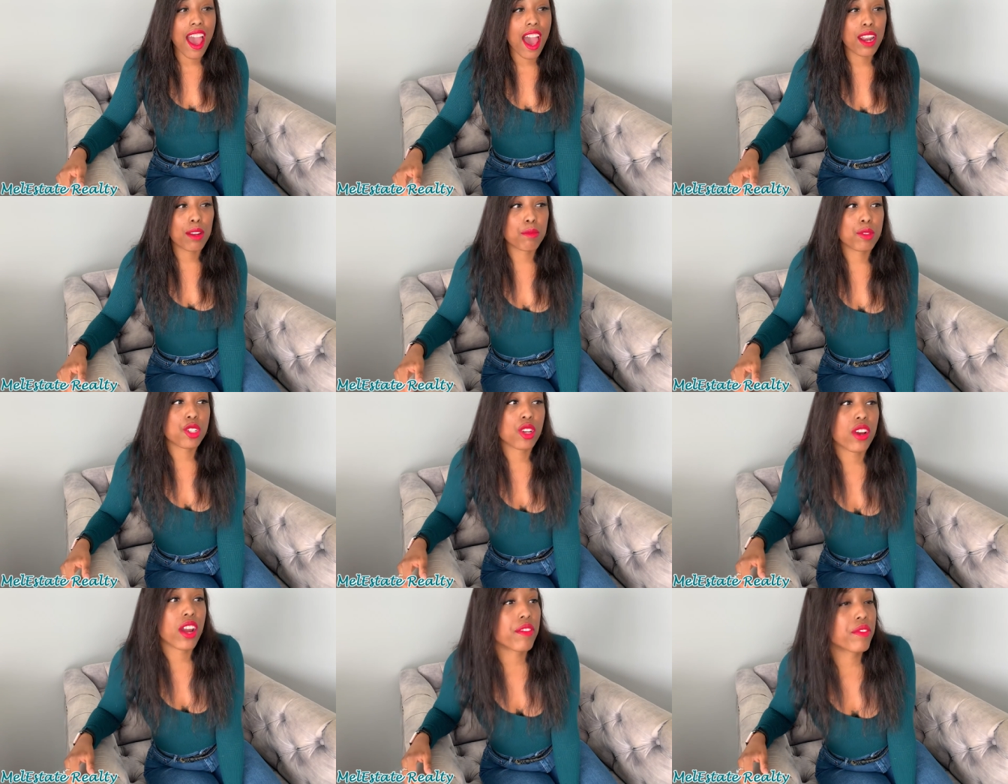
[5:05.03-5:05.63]
And I'm
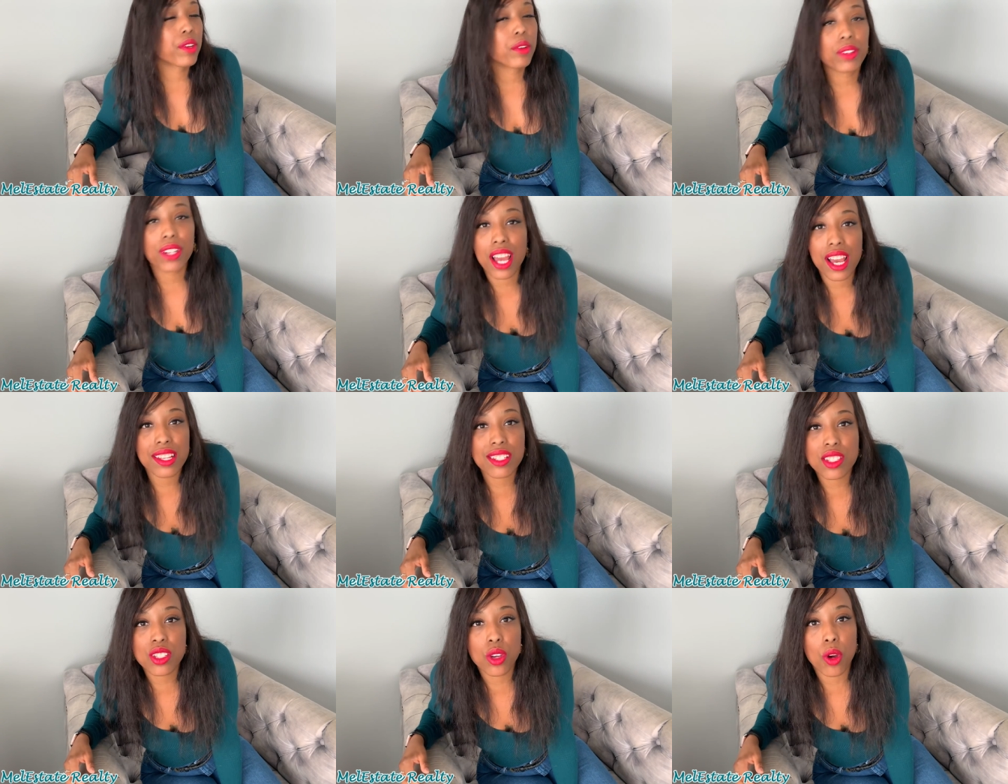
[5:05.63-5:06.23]
sure everyone
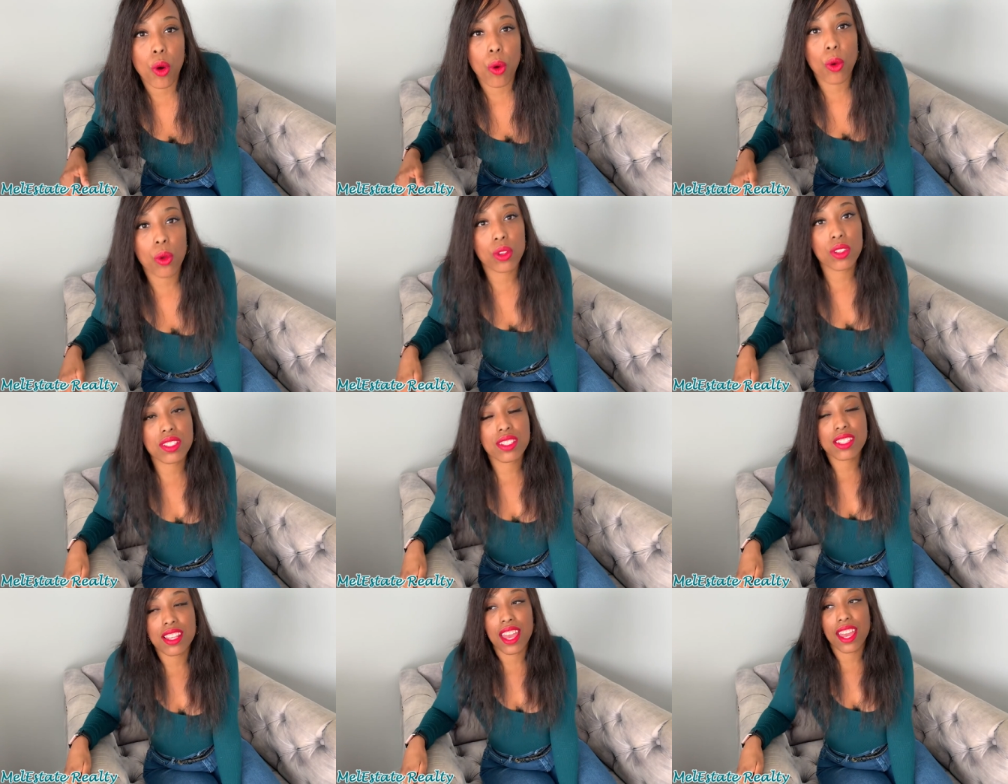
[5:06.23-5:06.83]
has
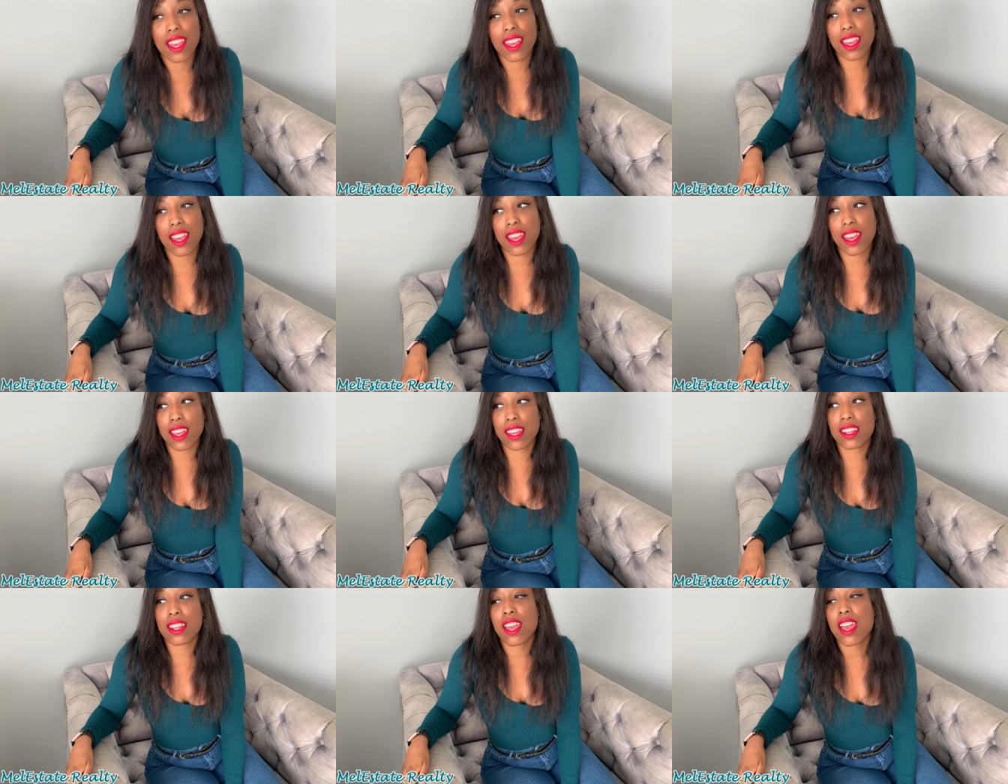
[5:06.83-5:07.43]
goals,
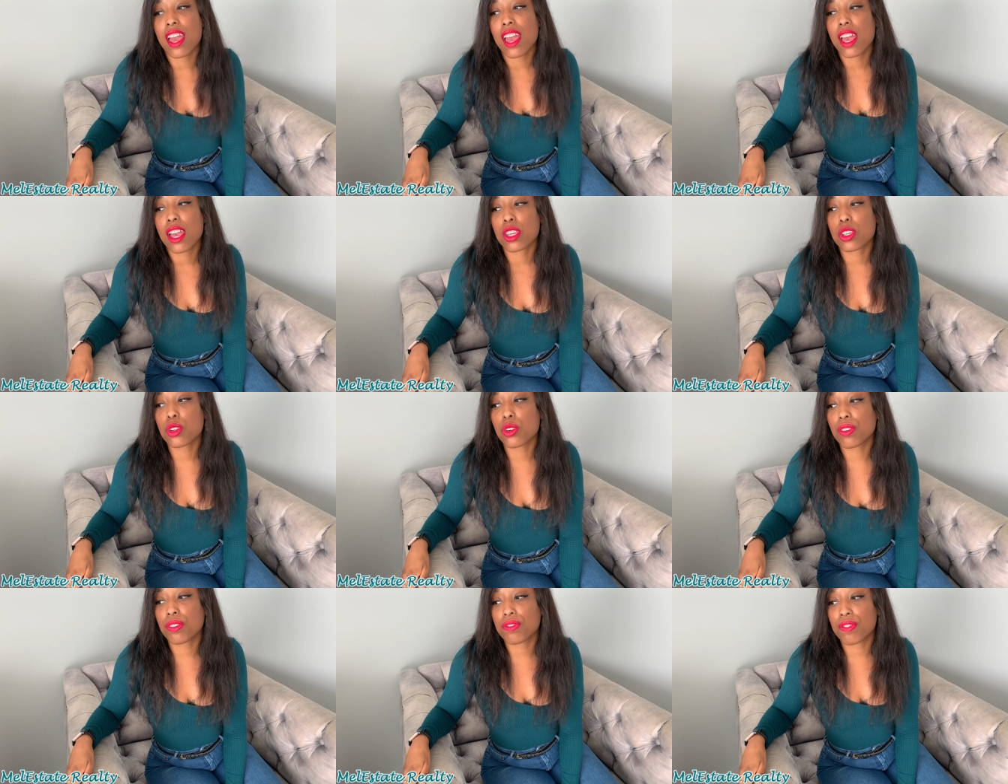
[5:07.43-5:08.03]
and
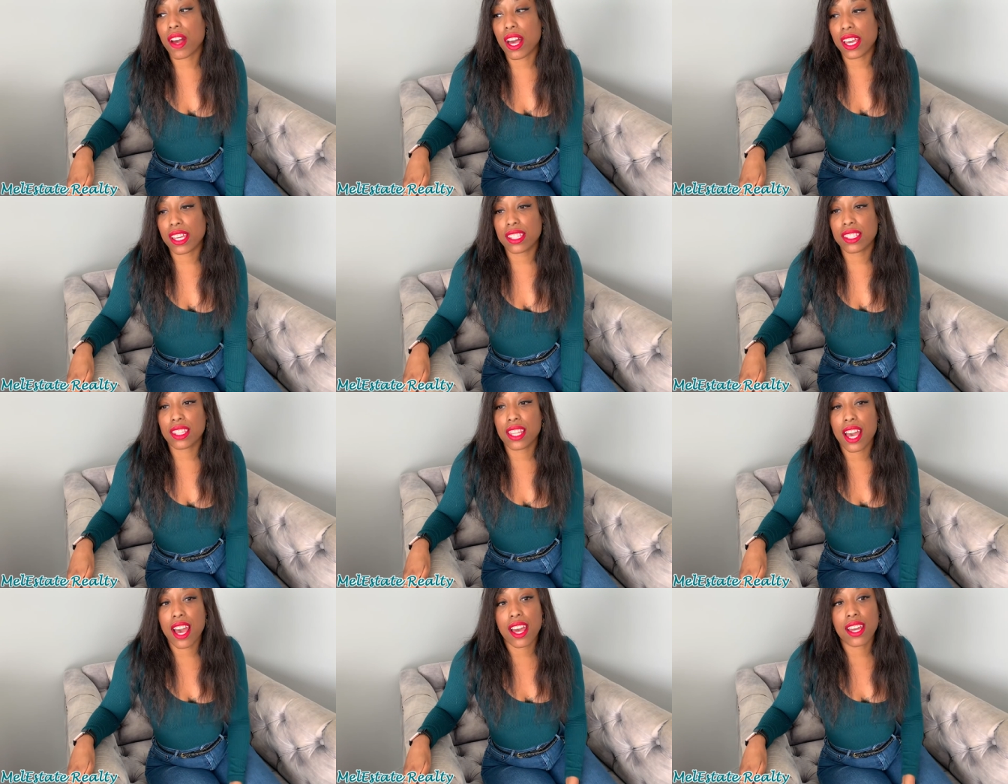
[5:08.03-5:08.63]
you'll
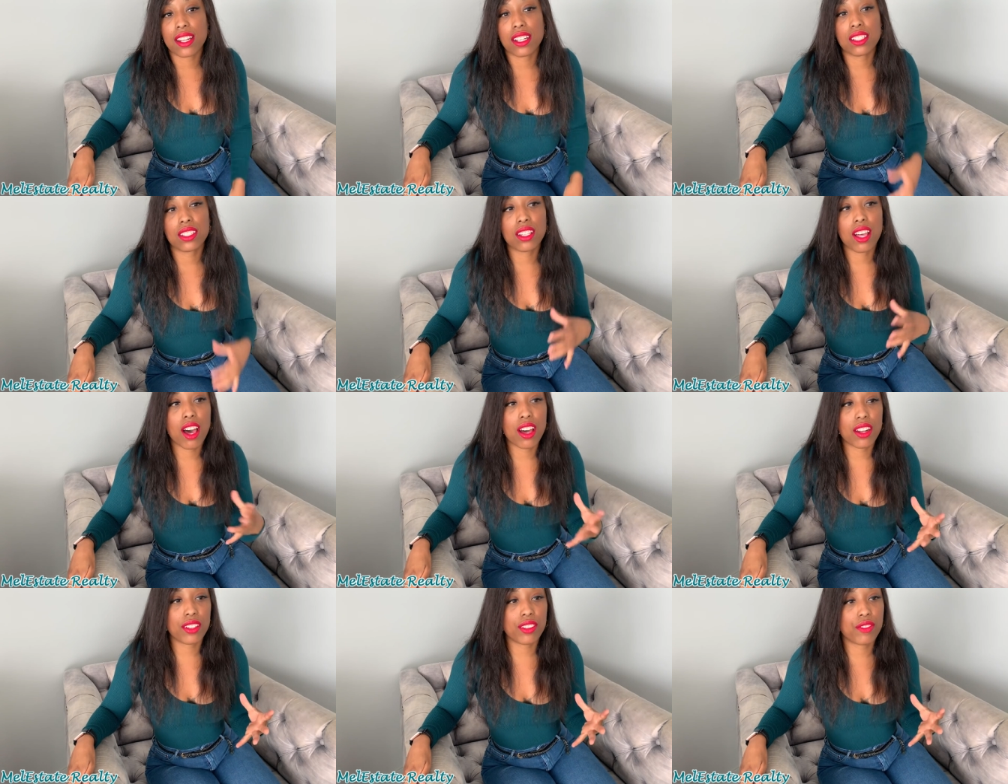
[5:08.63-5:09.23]
find that a
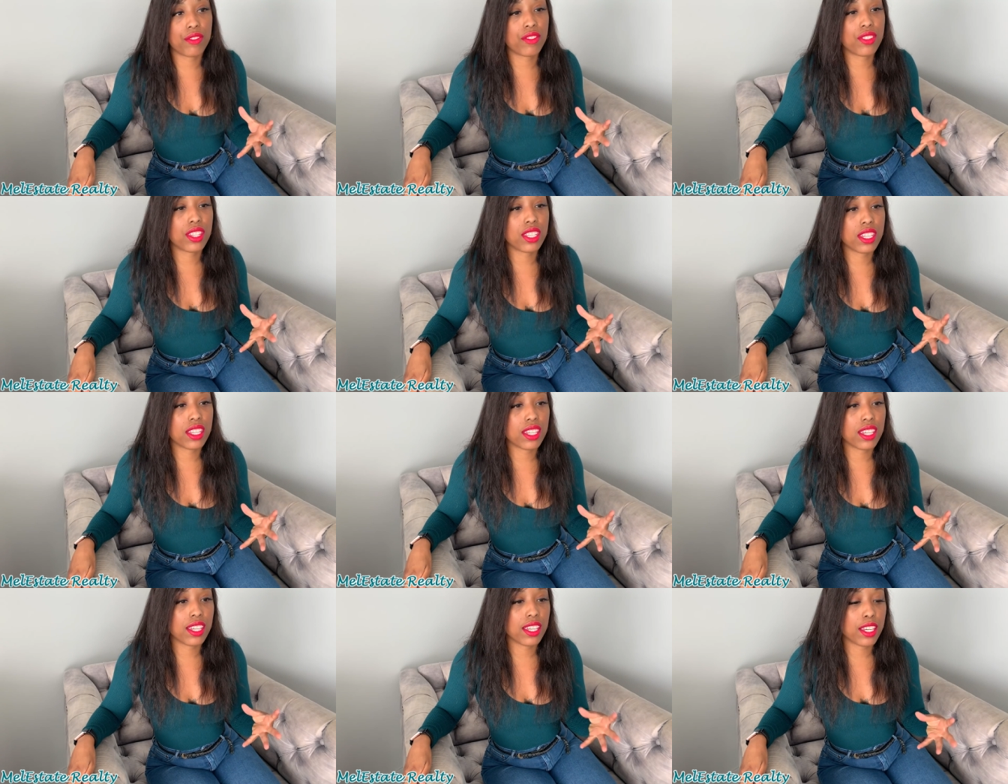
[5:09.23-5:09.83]
lot of
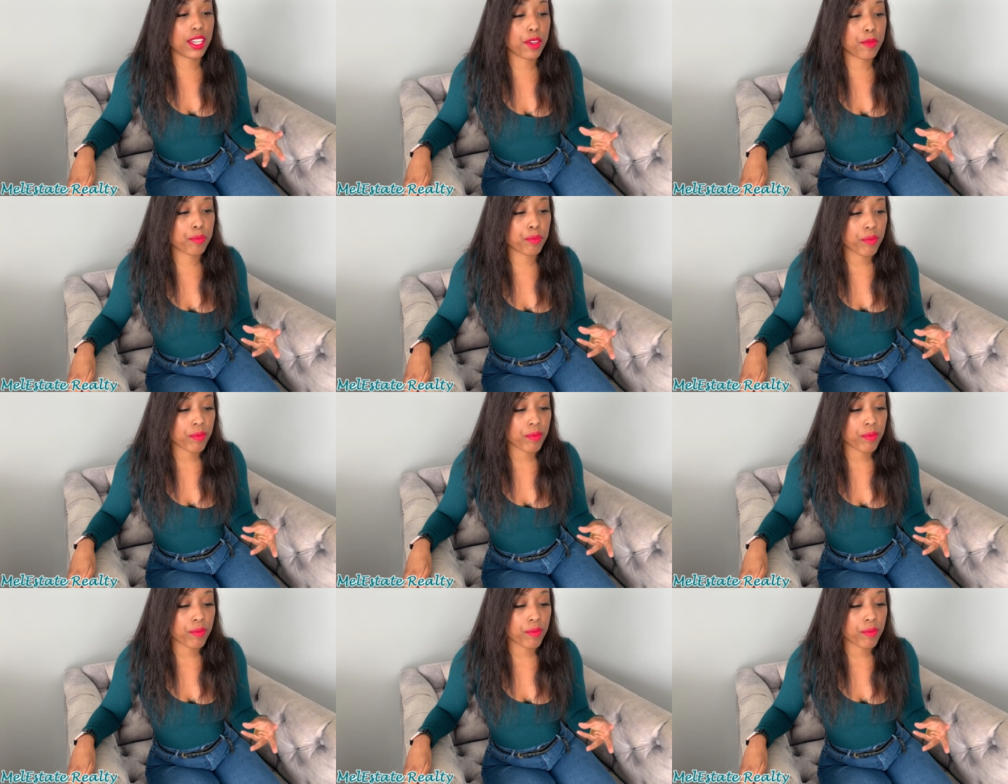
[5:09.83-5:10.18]
the